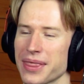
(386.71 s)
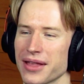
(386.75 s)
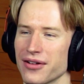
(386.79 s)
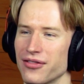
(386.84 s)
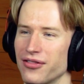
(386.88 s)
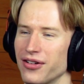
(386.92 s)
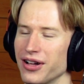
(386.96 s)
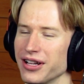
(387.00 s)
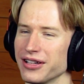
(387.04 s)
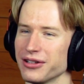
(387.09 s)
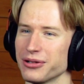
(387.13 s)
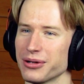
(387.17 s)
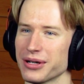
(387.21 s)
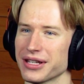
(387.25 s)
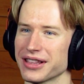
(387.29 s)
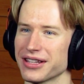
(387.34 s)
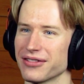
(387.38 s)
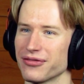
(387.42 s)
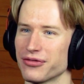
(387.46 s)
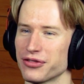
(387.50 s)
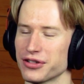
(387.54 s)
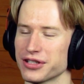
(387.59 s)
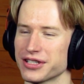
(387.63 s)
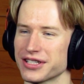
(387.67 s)
following
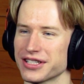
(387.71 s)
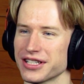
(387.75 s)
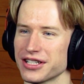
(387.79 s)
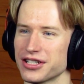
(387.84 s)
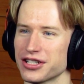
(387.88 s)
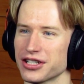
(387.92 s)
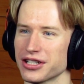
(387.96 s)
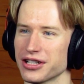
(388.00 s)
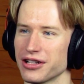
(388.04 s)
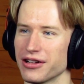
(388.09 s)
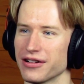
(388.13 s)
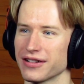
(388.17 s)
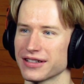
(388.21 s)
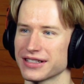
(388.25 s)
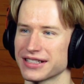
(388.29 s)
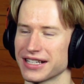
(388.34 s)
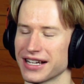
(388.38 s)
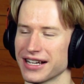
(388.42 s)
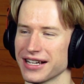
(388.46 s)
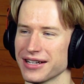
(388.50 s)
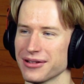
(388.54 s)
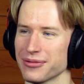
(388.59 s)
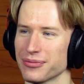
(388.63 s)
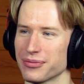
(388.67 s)
them for such a long
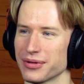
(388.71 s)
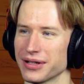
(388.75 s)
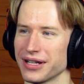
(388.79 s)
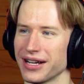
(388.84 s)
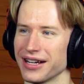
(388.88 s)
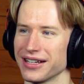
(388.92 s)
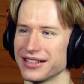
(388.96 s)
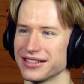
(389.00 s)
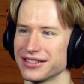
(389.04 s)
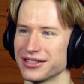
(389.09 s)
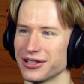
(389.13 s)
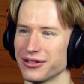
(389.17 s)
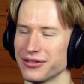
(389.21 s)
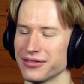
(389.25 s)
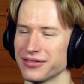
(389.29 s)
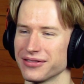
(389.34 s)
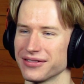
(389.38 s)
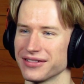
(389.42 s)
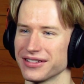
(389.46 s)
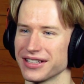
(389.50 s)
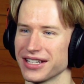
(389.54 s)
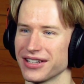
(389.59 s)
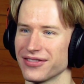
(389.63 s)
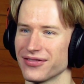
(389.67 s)
time, but I
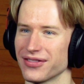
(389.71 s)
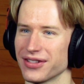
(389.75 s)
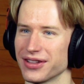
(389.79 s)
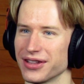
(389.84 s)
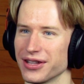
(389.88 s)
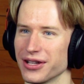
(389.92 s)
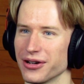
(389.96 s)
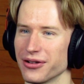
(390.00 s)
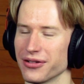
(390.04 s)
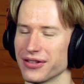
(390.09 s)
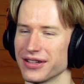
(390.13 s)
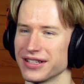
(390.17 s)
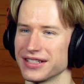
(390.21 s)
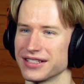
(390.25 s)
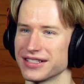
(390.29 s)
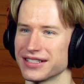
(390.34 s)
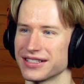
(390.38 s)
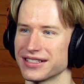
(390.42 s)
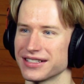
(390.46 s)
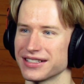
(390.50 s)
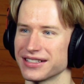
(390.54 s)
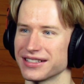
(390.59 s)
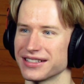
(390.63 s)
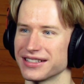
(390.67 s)
don't even know
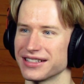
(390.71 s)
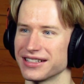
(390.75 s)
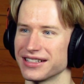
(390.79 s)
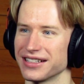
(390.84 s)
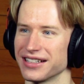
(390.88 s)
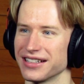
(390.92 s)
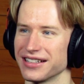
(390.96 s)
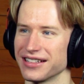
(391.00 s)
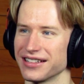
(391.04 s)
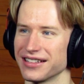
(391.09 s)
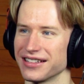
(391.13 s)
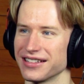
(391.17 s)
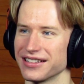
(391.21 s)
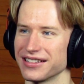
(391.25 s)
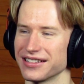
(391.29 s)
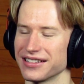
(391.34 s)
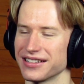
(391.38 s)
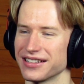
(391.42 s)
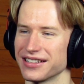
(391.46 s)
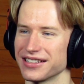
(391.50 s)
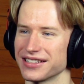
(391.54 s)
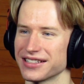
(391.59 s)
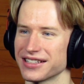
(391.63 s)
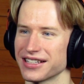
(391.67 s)
this the, the,
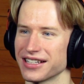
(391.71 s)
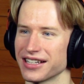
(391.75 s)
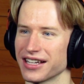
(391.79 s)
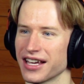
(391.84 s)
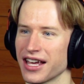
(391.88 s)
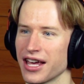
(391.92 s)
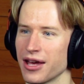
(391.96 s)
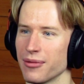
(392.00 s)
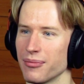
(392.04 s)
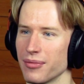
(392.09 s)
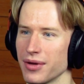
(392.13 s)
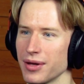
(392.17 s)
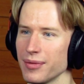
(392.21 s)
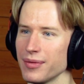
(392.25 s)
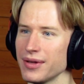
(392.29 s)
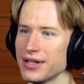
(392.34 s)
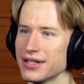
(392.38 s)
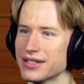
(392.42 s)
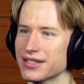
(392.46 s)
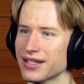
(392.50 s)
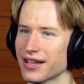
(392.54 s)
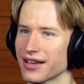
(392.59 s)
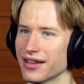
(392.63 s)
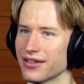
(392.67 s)
this thing. Maybe
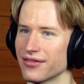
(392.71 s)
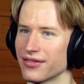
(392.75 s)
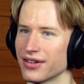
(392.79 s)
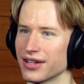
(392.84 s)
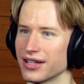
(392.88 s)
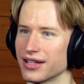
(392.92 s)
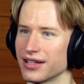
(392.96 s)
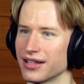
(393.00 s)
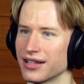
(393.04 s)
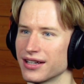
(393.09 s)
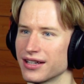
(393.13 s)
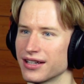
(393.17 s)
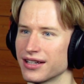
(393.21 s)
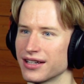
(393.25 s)
it's Irene,